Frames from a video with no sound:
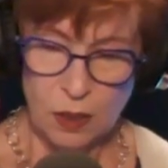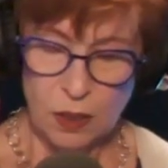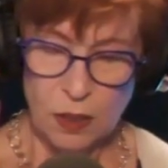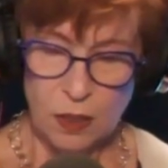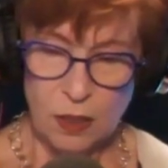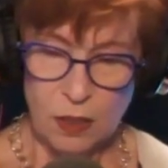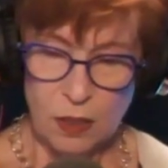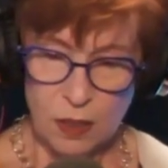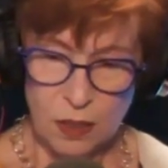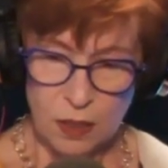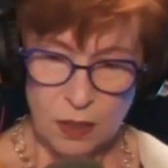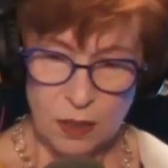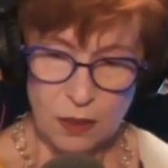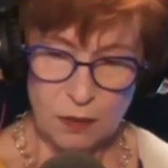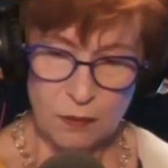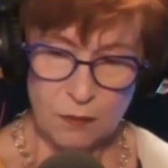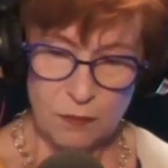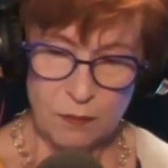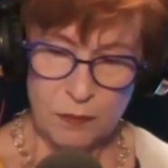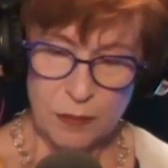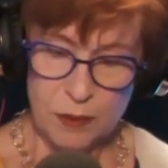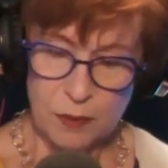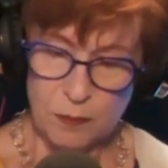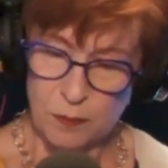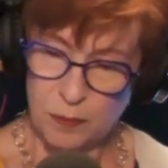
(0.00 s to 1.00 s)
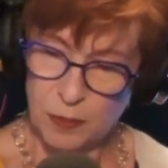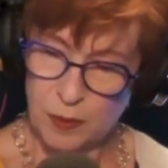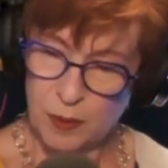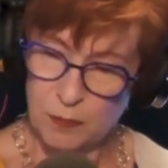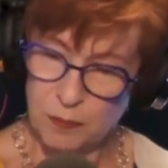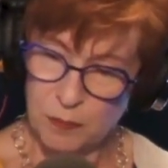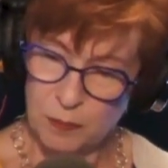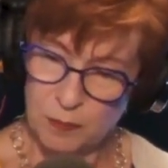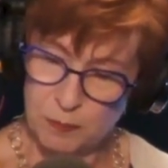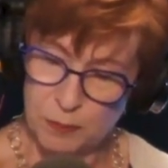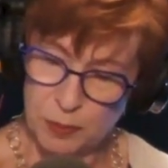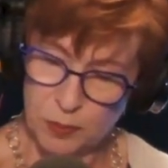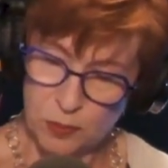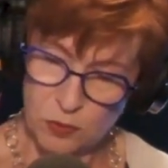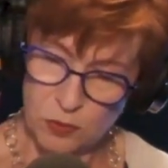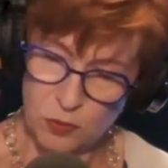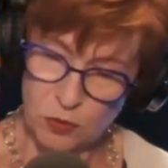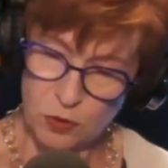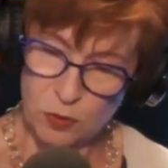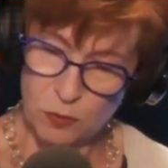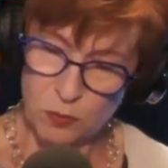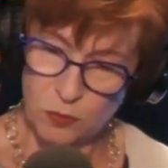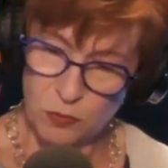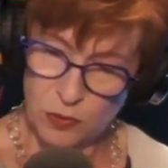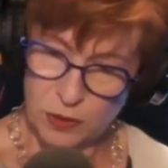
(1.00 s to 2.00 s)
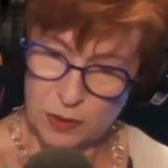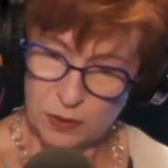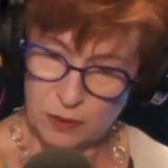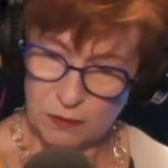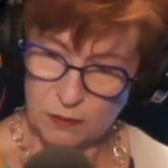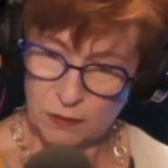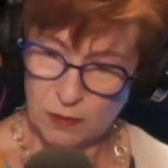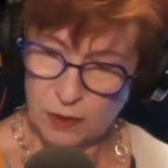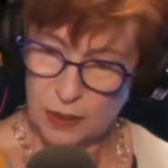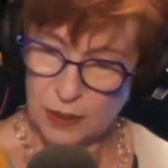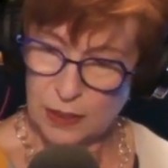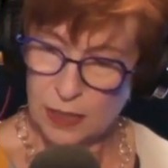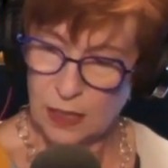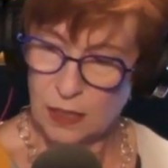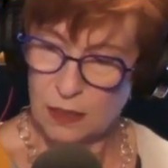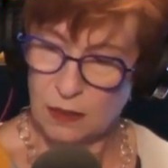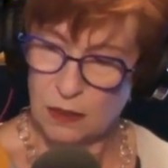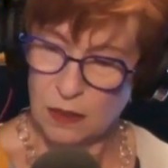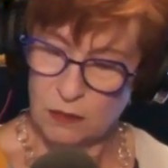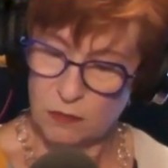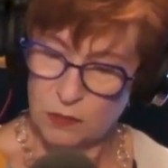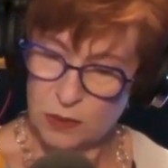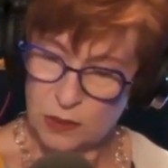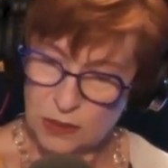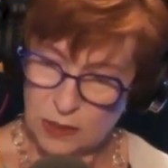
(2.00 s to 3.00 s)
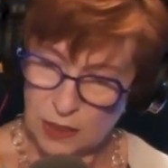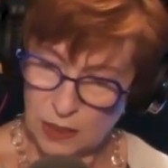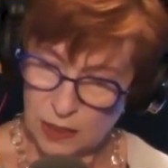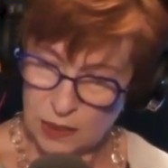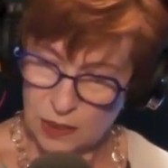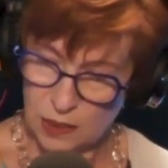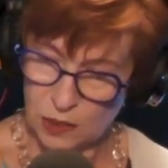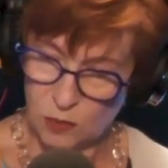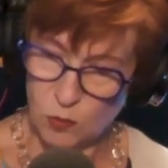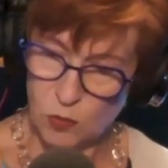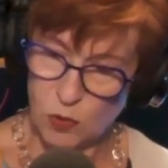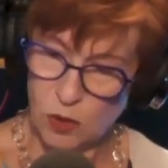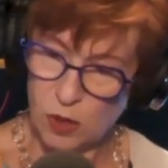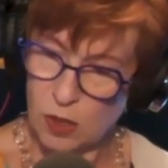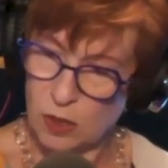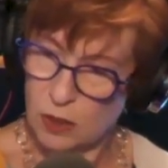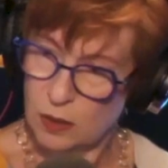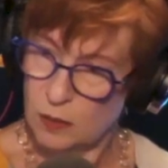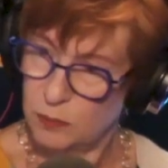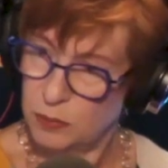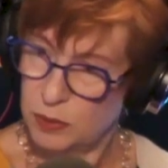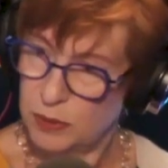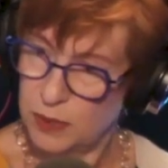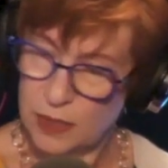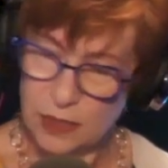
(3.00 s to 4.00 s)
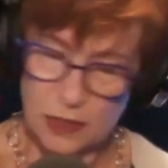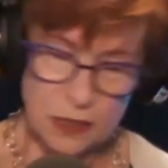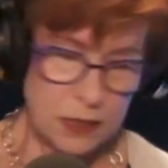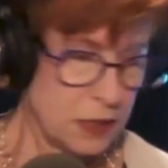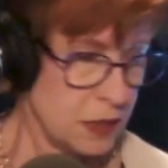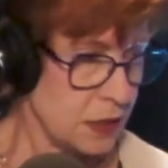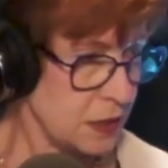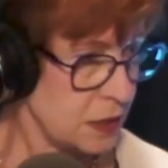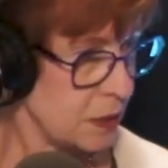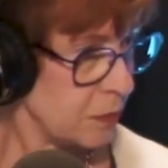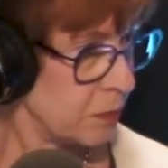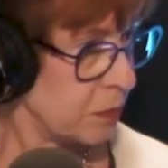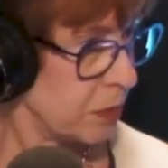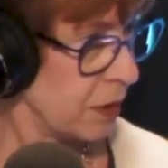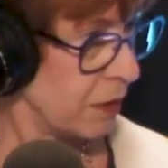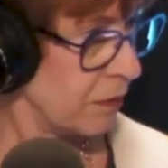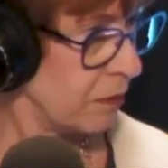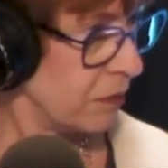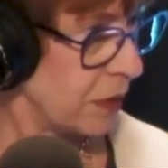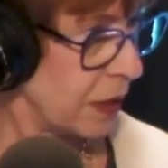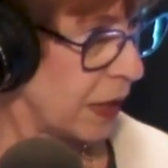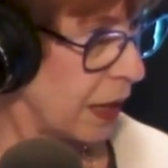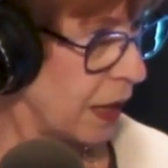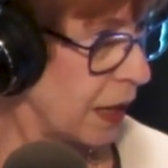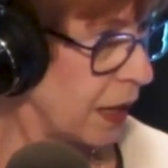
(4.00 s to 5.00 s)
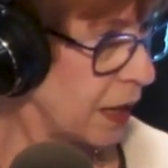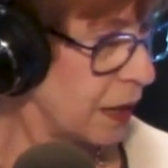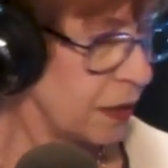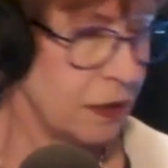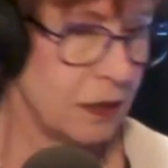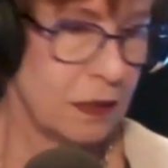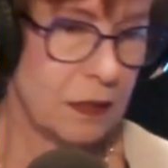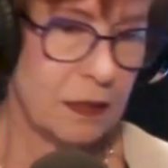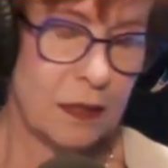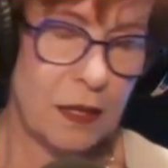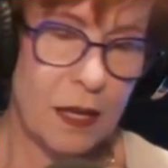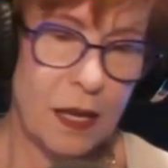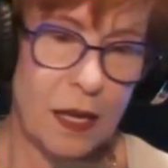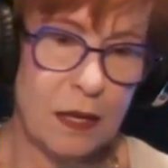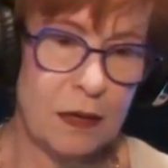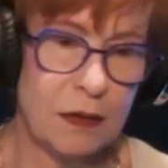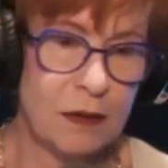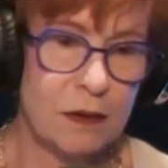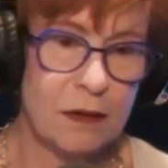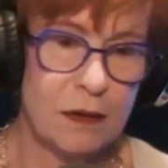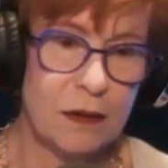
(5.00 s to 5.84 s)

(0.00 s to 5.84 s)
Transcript: uh, but a, a, berm with a again a retaining wall and plantings above that, and then